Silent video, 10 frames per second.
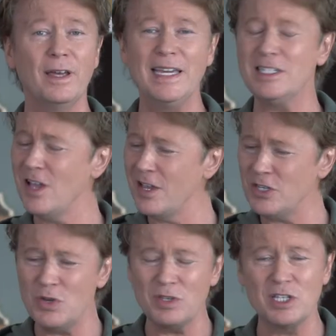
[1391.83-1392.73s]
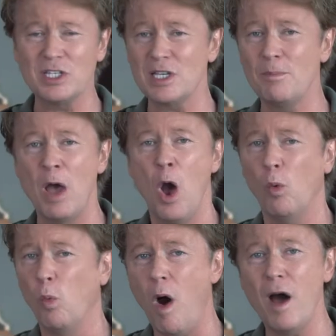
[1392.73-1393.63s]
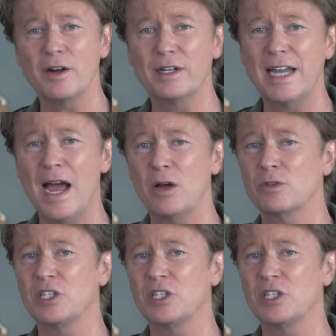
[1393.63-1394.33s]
He's not using some watered-down,